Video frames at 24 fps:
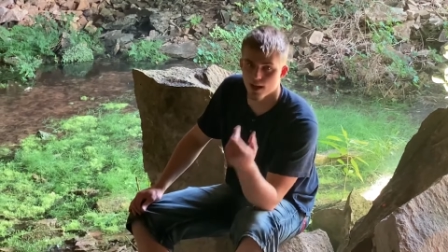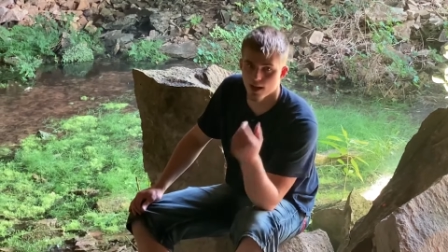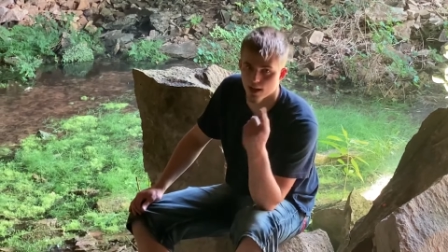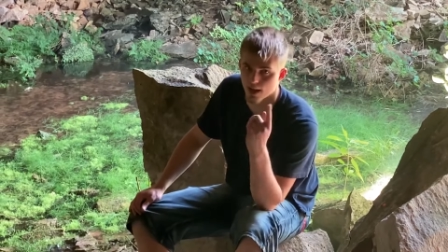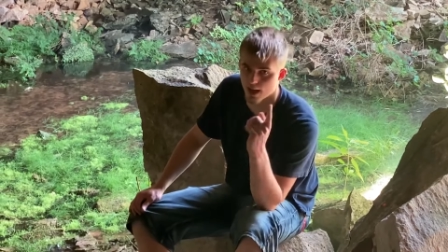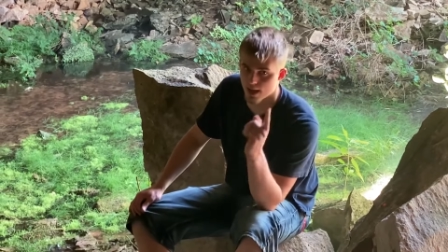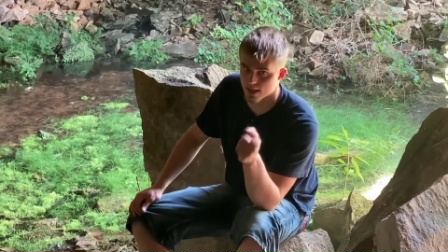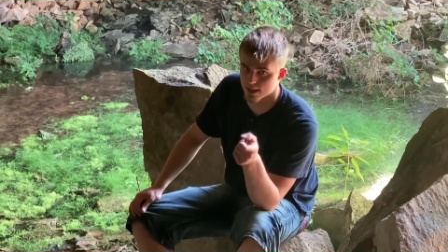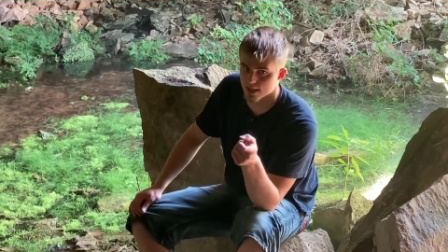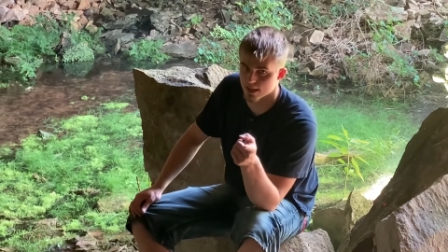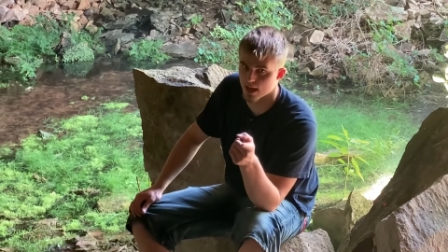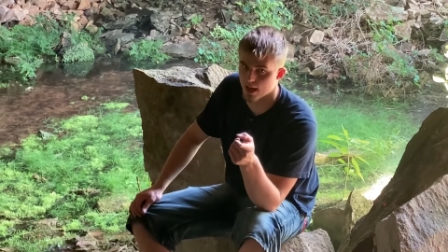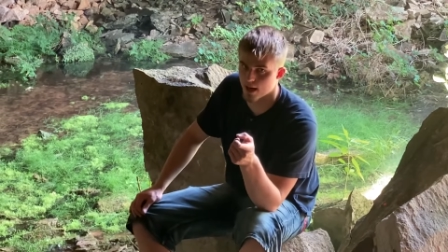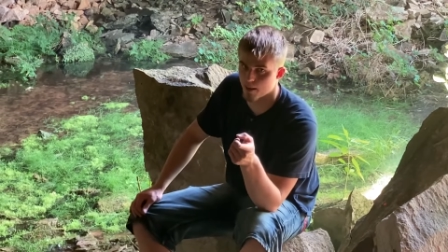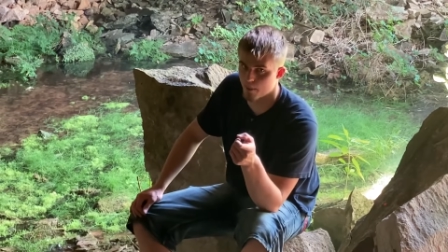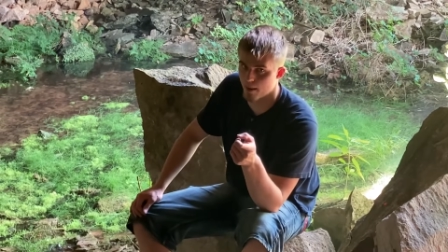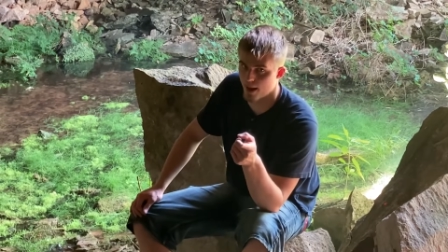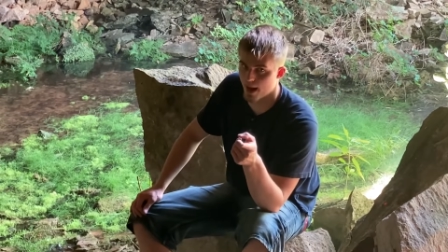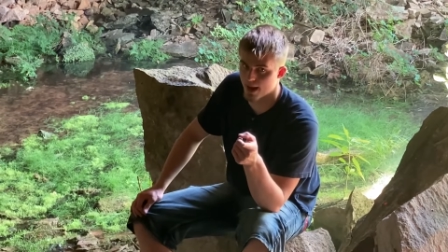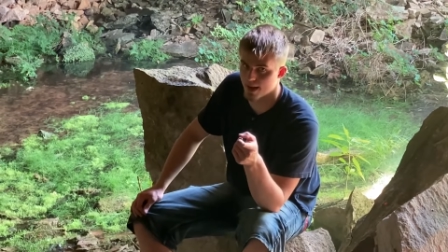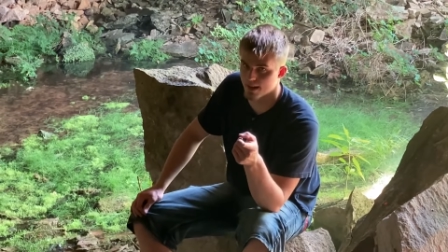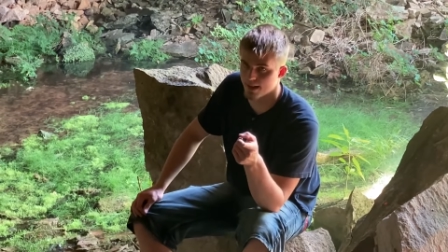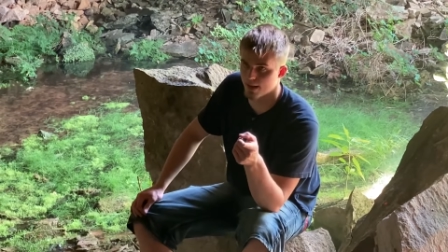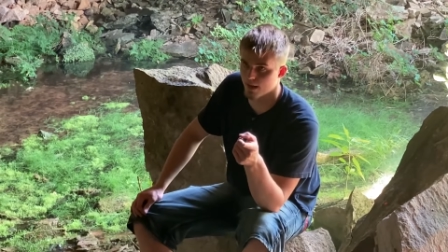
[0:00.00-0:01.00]
actually got it
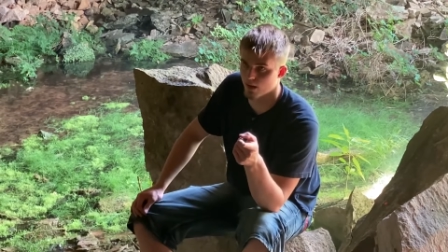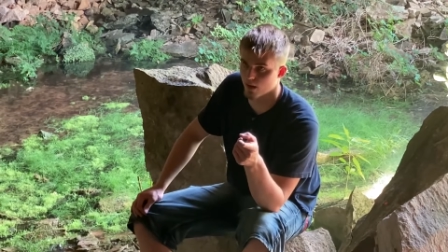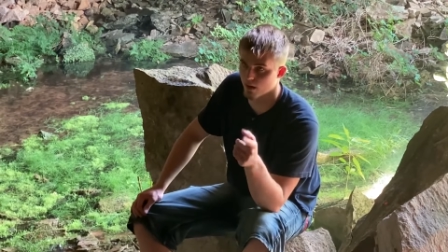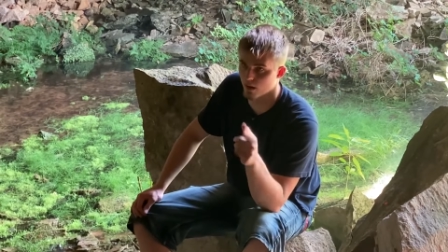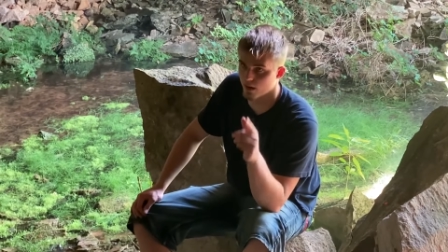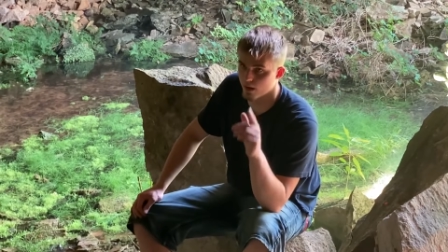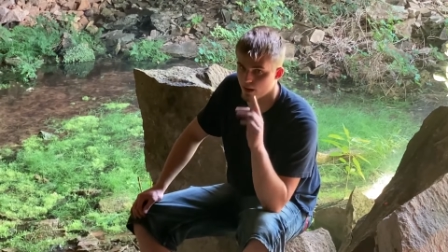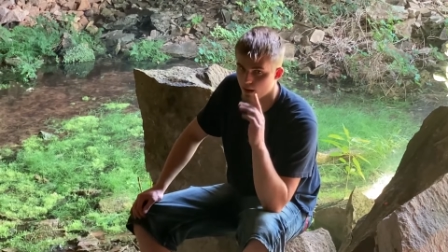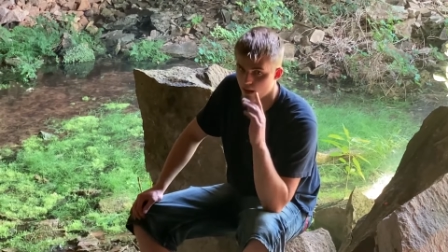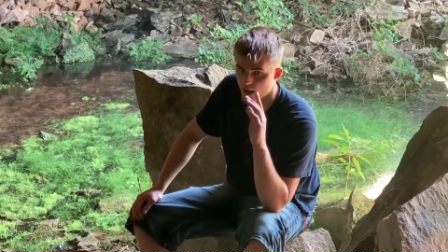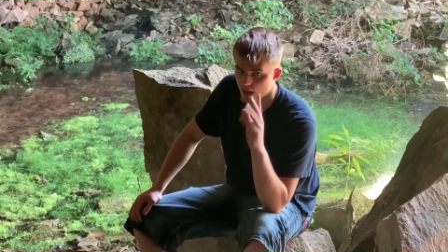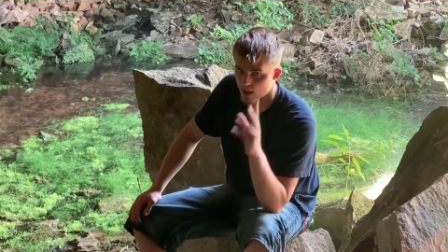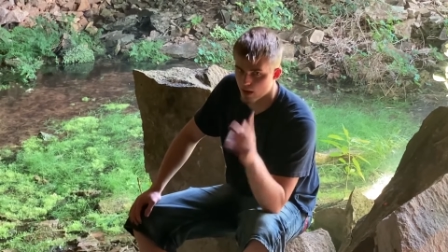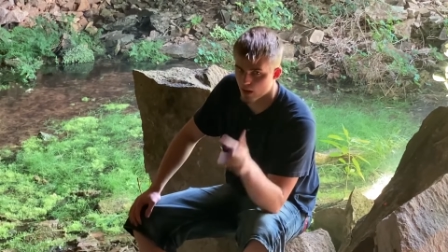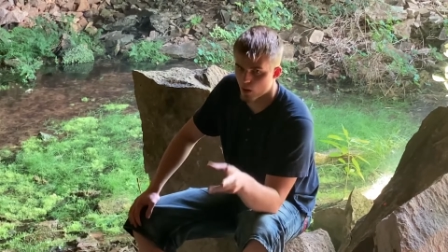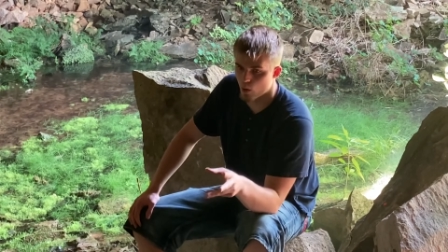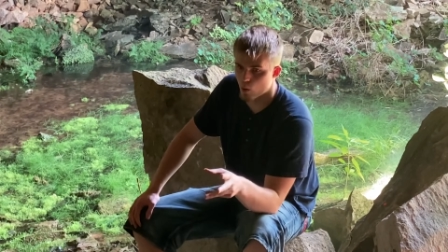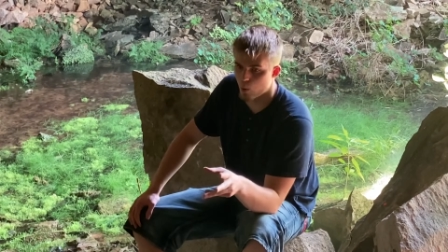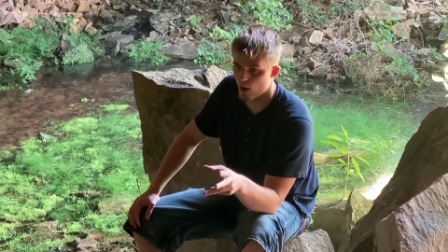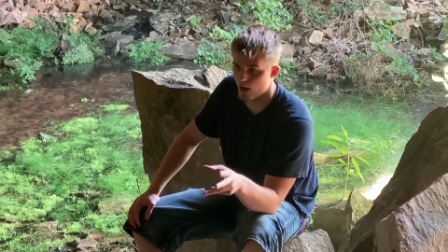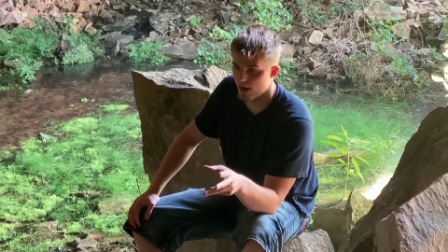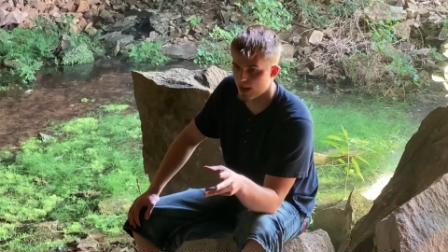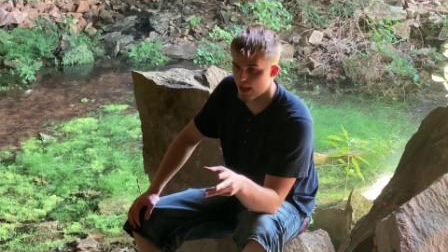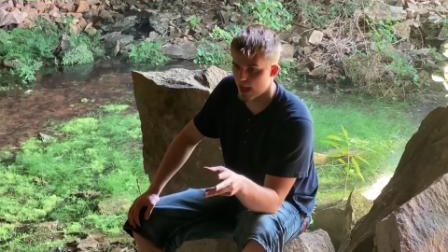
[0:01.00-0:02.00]
back a day early,
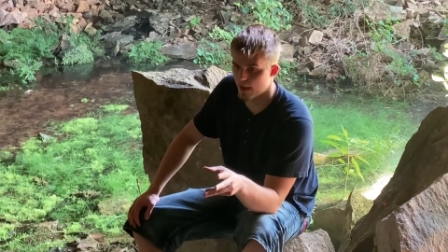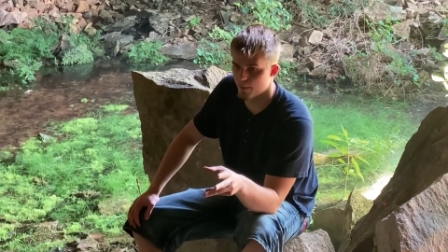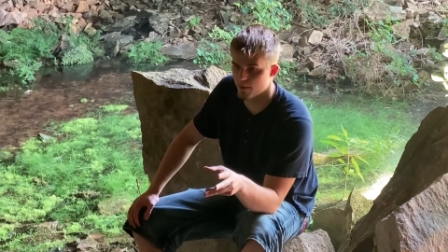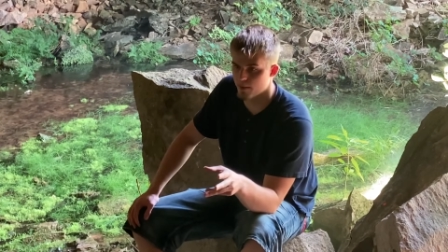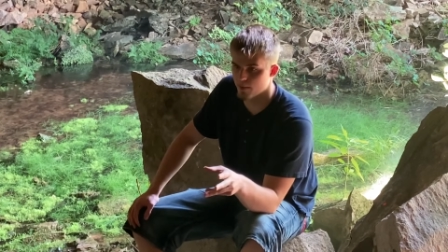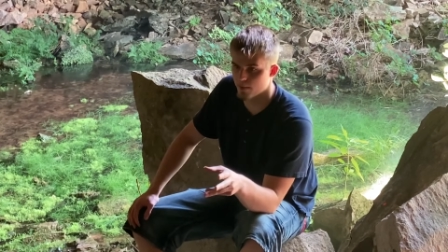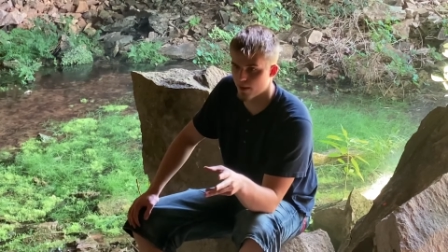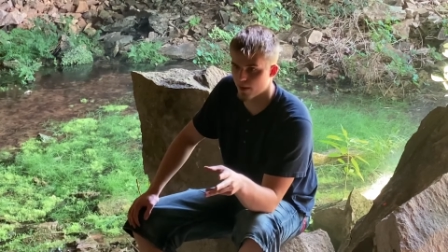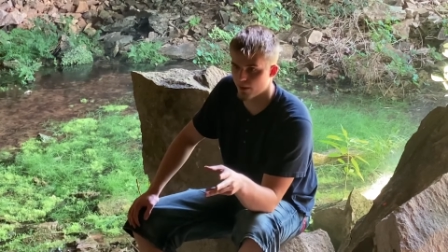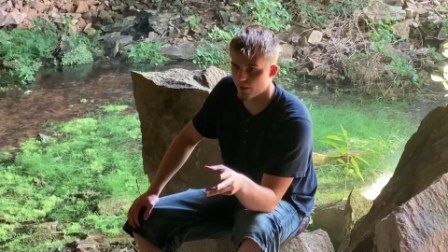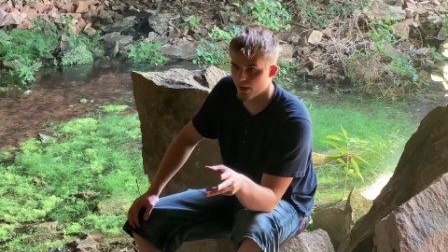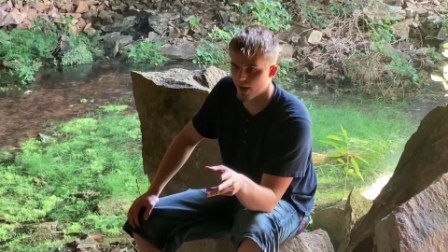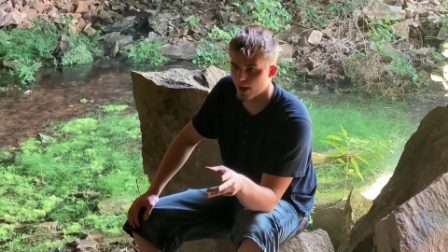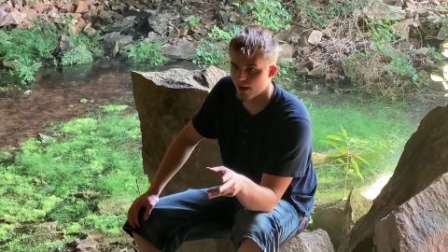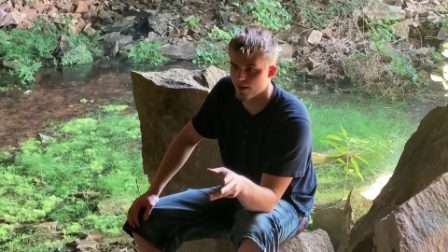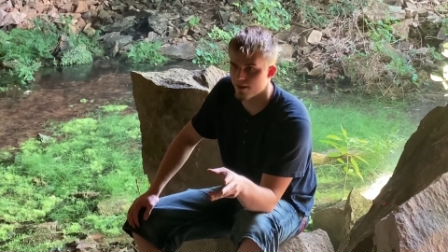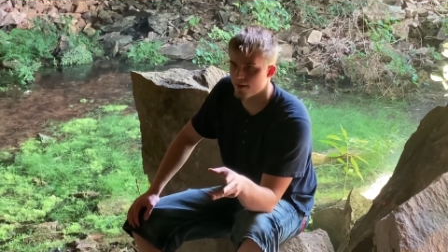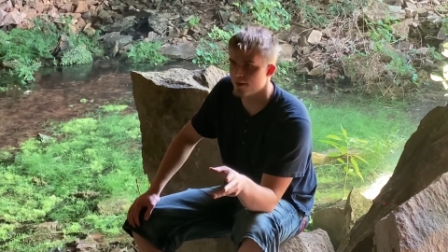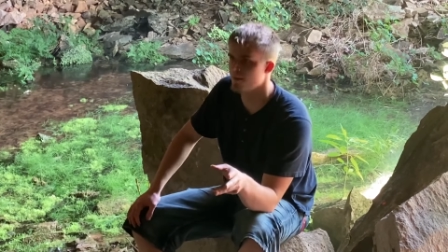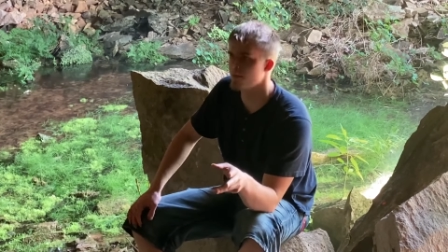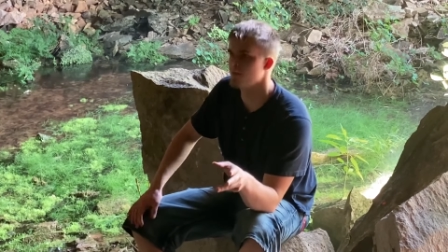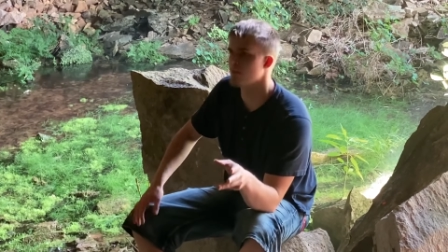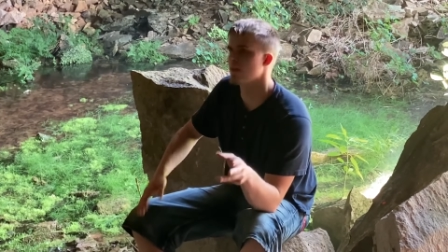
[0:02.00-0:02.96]
quite happy about that.